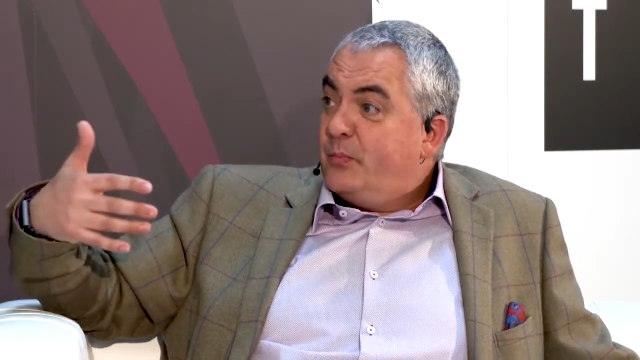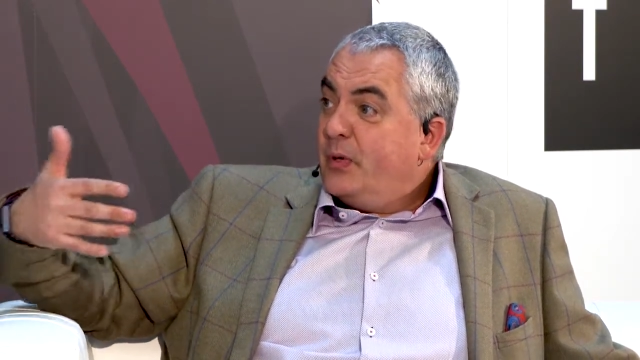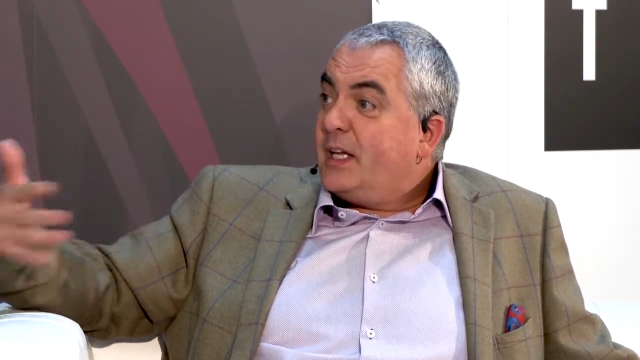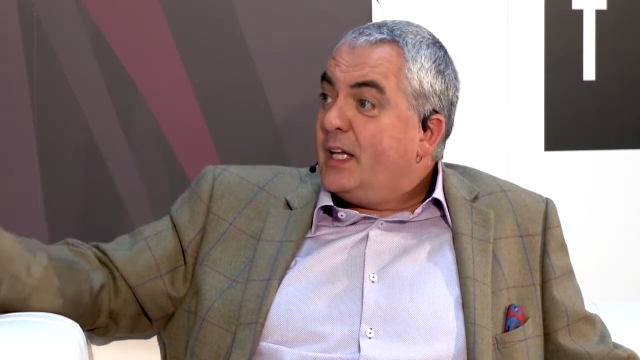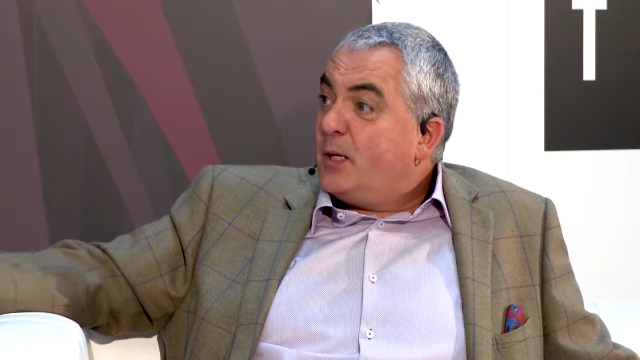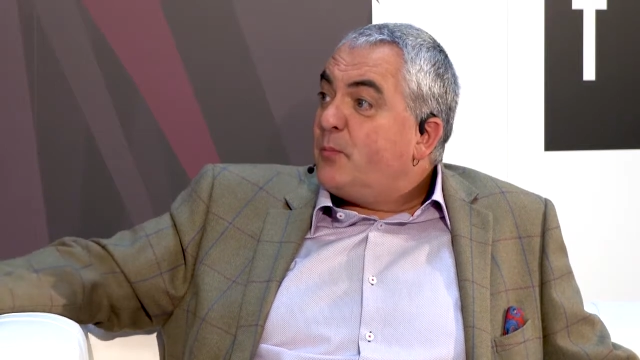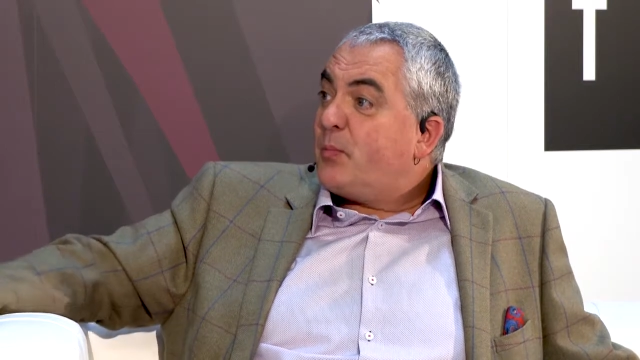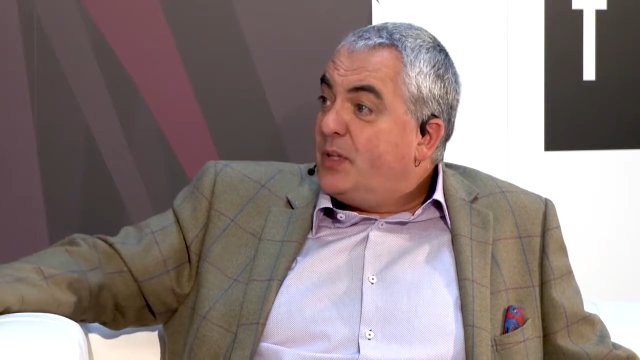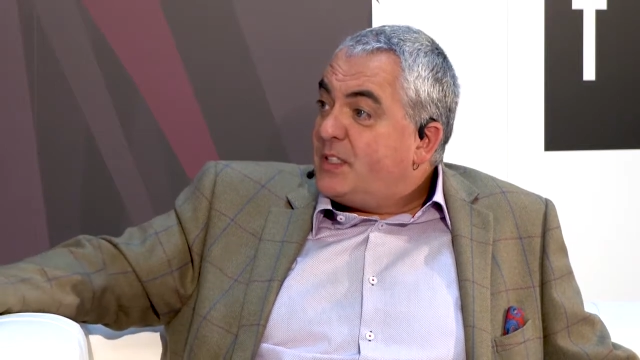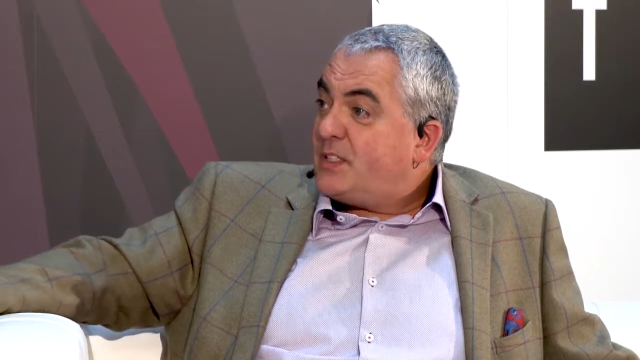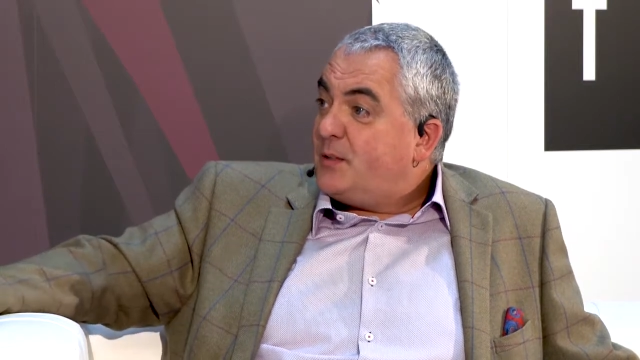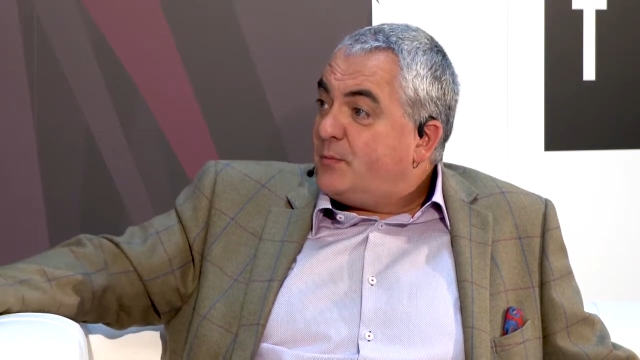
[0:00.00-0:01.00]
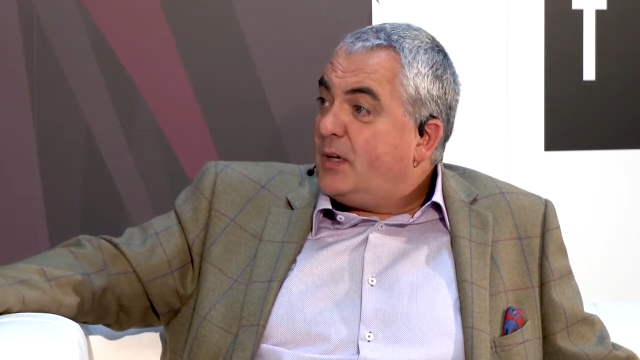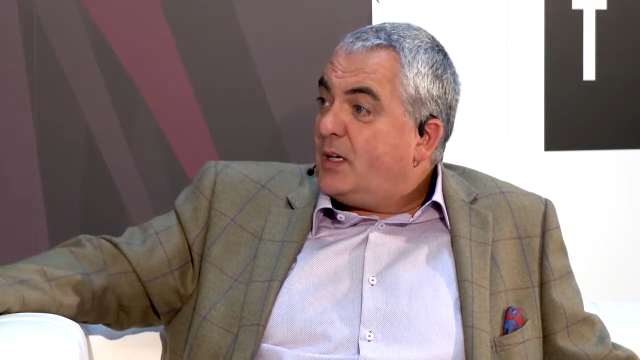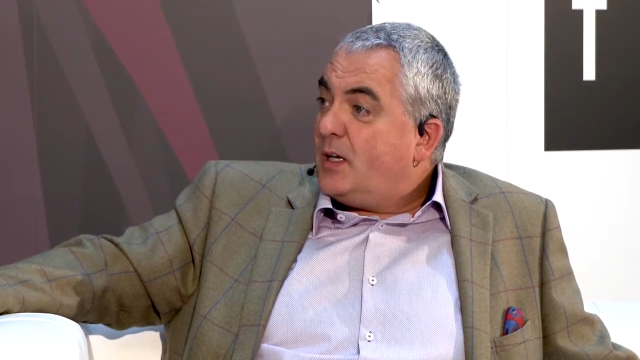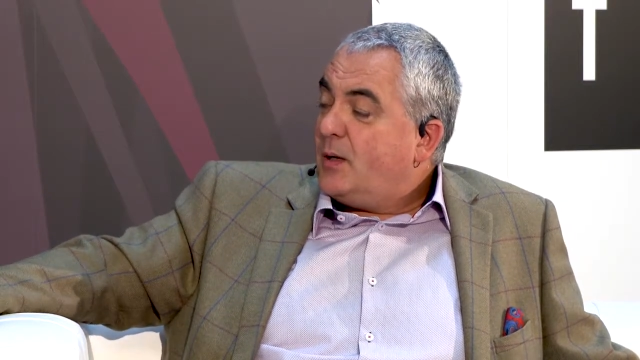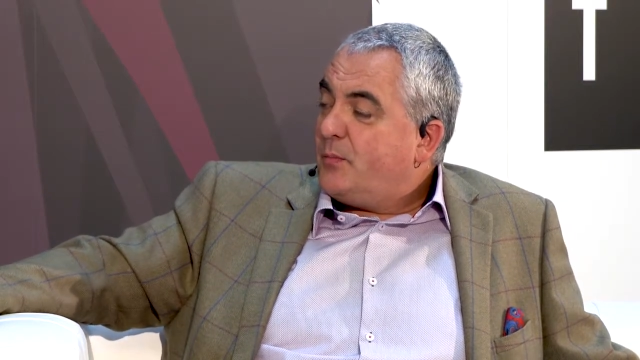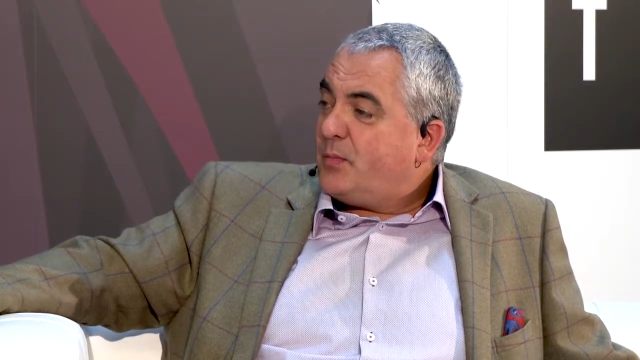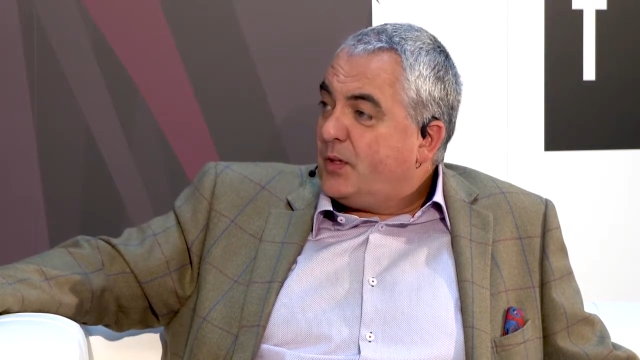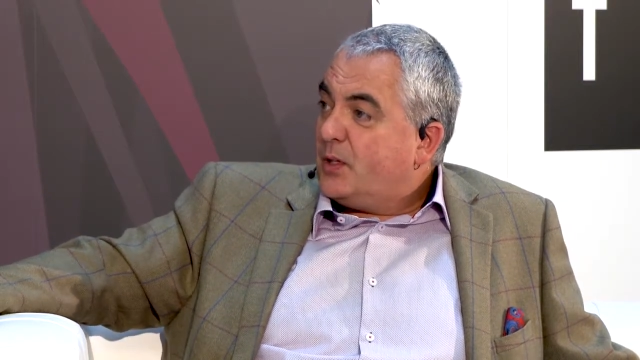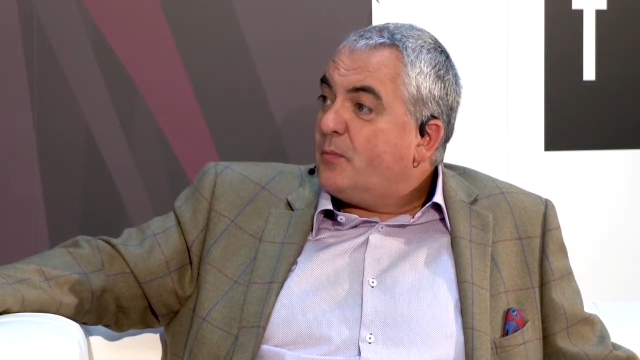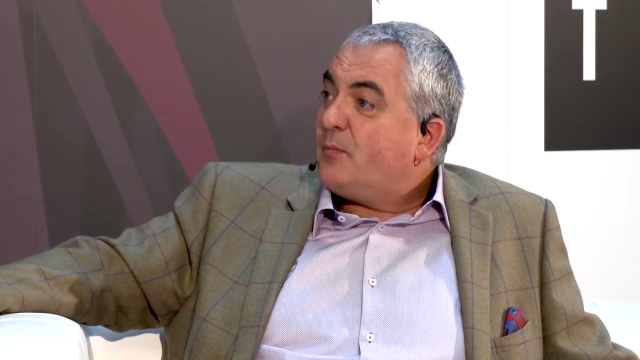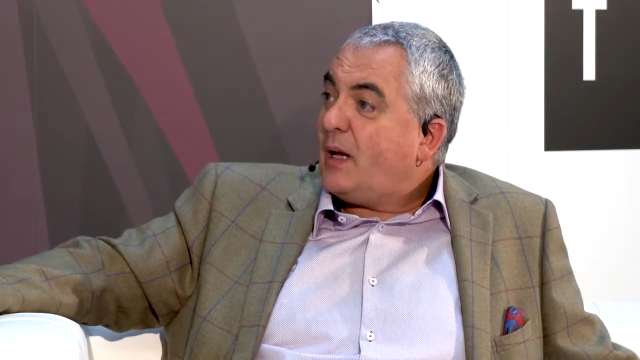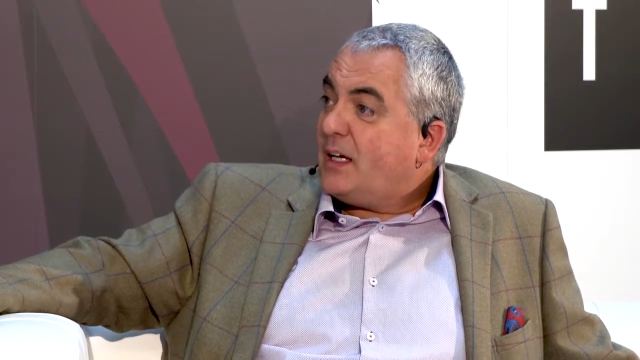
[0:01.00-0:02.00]
bringing printed
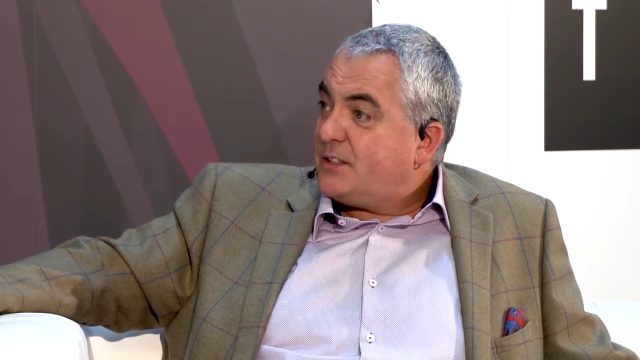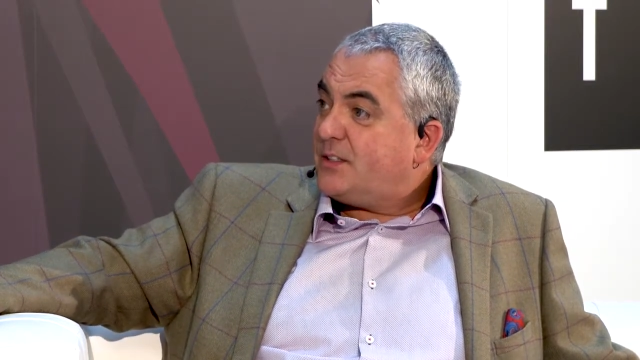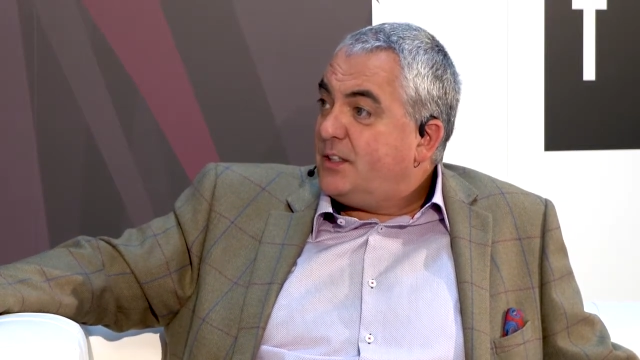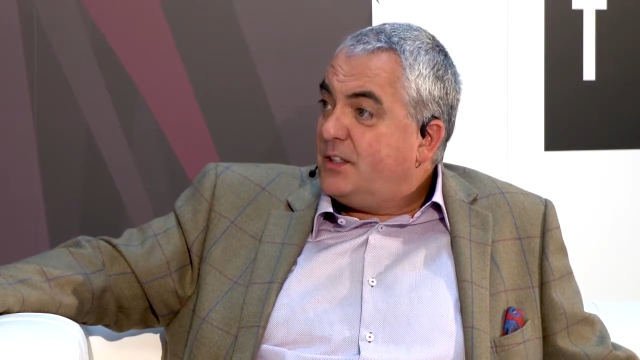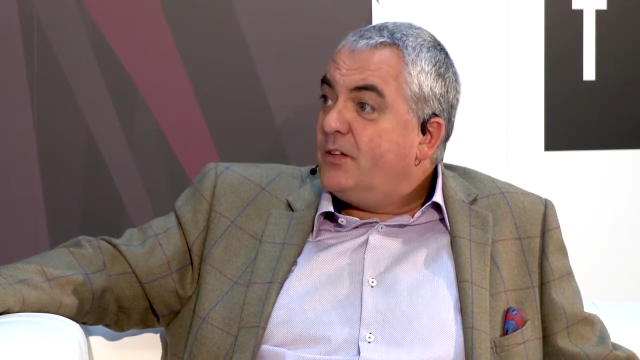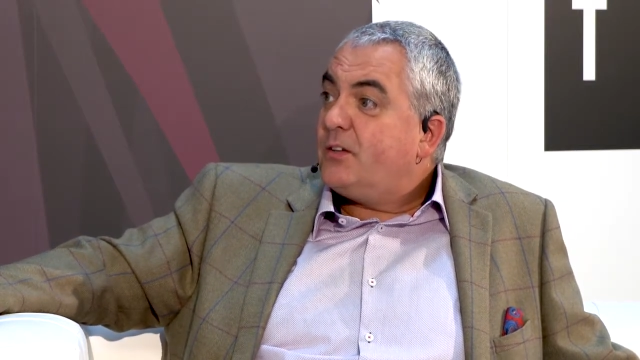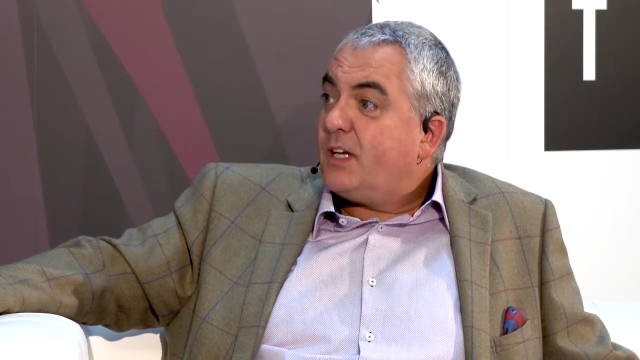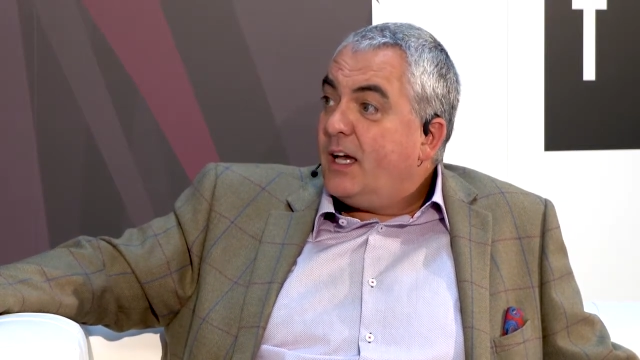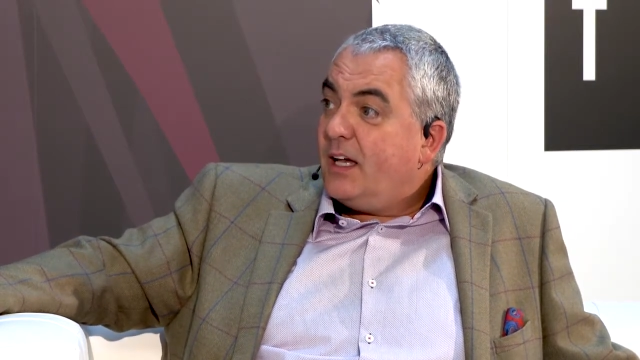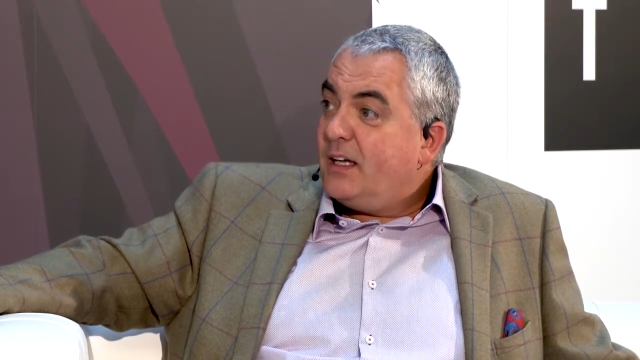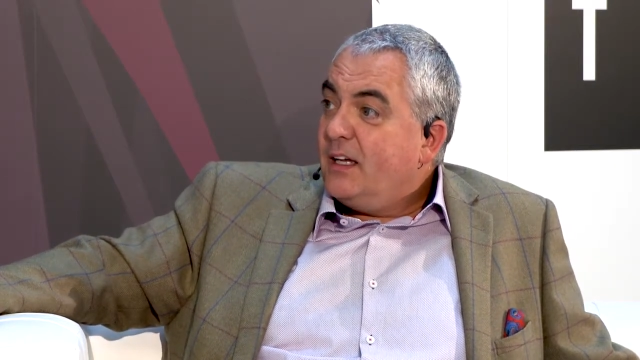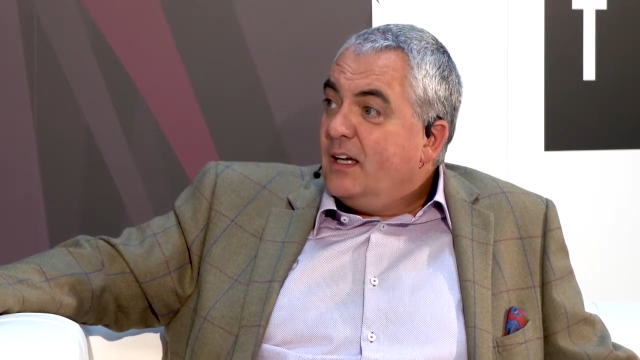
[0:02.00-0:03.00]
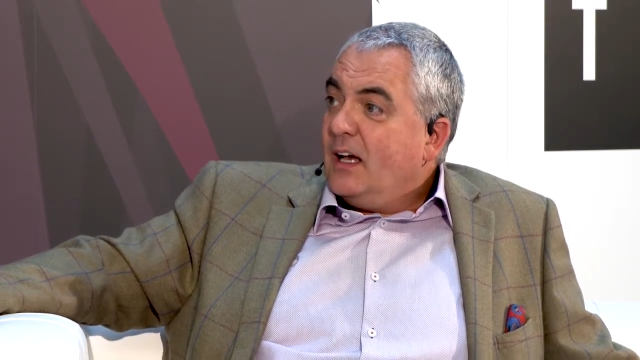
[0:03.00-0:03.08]
product back to the UK,